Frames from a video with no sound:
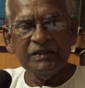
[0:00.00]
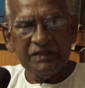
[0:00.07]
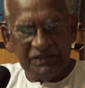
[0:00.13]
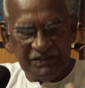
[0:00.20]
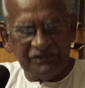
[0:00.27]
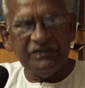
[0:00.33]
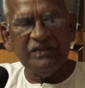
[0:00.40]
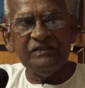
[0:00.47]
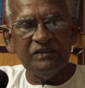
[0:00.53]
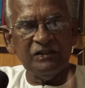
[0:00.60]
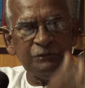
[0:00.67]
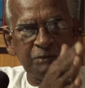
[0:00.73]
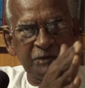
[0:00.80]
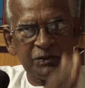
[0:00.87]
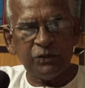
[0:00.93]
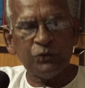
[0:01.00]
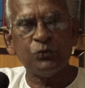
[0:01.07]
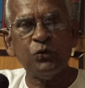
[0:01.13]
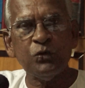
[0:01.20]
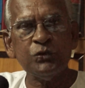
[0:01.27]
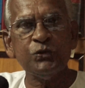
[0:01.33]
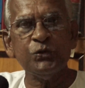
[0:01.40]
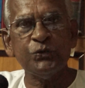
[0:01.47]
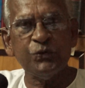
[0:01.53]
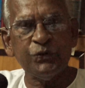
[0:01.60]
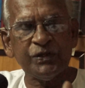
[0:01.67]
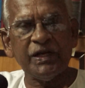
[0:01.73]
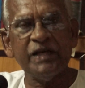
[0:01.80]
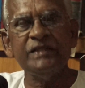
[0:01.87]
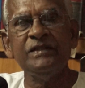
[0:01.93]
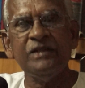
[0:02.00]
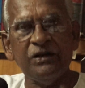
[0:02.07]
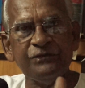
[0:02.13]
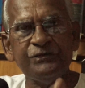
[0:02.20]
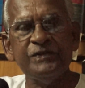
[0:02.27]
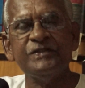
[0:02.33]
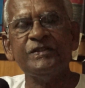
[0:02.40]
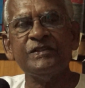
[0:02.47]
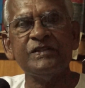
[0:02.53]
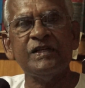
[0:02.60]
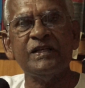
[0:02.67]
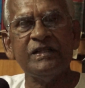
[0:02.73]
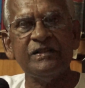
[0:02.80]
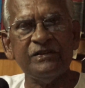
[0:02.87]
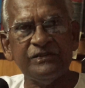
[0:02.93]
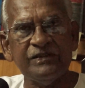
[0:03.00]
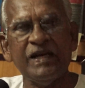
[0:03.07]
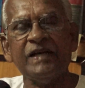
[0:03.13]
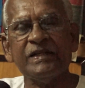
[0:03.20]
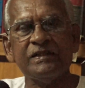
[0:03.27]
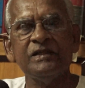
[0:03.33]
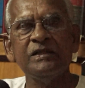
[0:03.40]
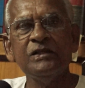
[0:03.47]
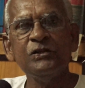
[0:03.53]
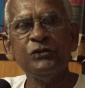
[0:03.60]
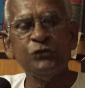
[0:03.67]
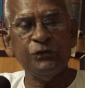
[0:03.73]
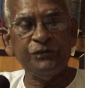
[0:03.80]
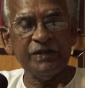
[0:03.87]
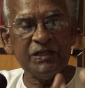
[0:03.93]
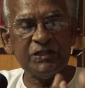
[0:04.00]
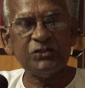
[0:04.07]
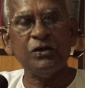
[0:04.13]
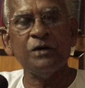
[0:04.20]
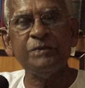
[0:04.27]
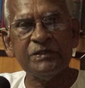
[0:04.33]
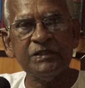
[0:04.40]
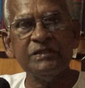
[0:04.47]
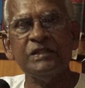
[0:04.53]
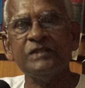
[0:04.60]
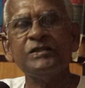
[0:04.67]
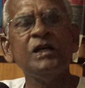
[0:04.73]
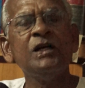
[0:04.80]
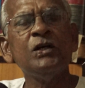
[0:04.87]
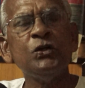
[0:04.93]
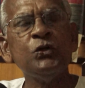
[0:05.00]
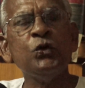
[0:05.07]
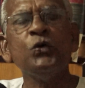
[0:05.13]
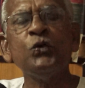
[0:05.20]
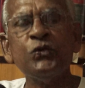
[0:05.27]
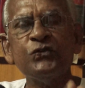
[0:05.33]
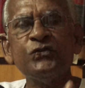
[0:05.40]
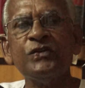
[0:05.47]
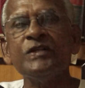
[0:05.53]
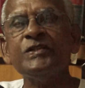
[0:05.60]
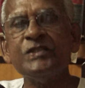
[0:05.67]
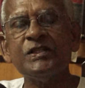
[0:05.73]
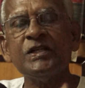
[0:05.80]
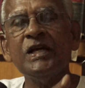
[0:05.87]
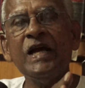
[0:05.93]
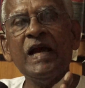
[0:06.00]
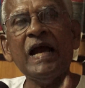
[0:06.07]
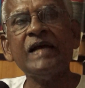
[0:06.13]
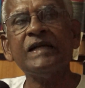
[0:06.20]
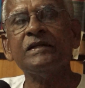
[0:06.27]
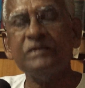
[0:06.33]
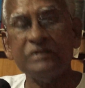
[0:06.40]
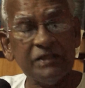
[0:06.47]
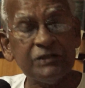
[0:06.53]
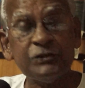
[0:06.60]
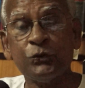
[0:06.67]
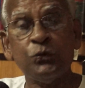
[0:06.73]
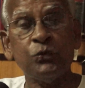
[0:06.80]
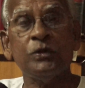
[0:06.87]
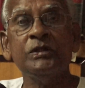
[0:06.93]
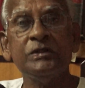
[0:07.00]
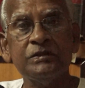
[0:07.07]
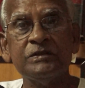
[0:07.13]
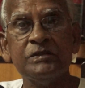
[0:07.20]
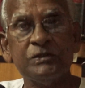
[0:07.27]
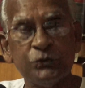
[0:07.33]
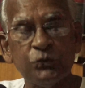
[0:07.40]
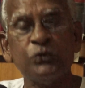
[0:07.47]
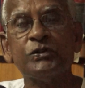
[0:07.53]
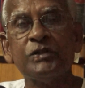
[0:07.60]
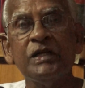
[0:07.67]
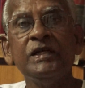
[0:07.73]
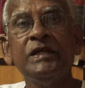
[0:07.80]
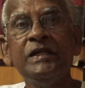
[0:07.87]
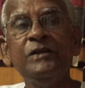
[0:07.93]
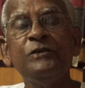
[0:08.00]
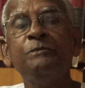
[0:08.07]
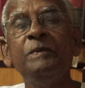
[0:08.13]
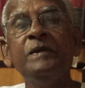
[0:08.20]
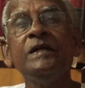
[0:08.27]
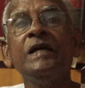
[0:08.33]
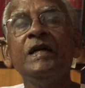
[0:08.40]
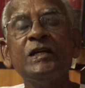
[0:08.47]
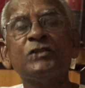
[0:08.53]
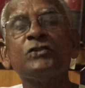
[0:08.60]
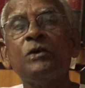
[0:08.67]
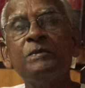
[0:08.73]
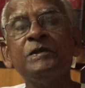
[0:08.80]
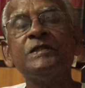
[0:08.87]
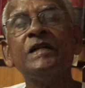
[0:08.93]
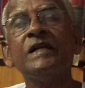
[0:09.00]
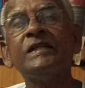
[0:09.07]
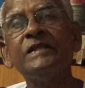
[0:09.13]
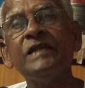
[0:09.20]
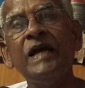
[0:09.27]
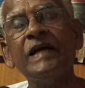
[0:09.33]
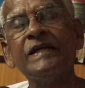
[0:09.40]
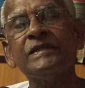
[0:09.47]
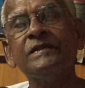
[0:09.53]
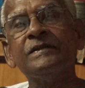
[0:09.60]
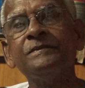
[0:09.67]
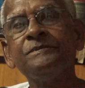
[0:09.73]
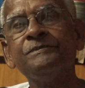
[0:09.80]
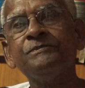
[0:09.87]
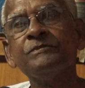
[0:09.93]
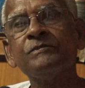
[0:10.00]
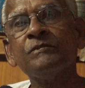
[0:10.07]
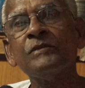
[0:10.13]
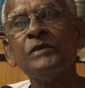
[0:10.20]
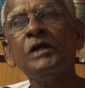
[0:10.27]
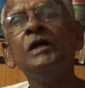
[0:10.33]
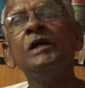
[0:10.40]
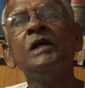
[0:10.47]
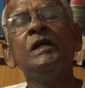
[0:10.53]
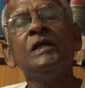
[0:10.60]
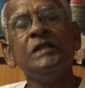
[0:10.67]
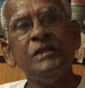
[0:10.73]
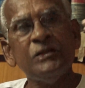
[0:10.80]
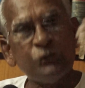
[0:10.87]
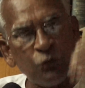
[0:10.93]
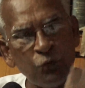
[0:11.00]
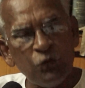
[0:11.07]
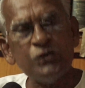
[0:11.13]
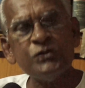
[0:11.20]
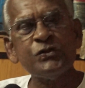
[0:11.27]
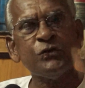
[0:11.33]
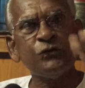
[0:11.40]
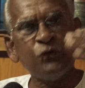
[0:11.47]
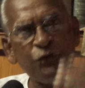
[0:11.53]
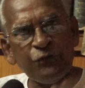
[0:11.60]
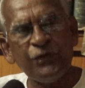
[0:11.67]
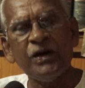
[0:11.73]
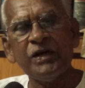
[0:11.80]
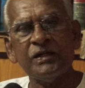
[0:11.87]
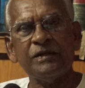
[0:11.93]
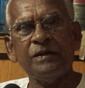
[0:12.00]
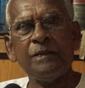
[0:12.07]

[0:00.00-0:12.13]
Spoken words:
this is the special court to try the offences under this act. So we are establishing this. No such act, such court is being established under the act. These courts so far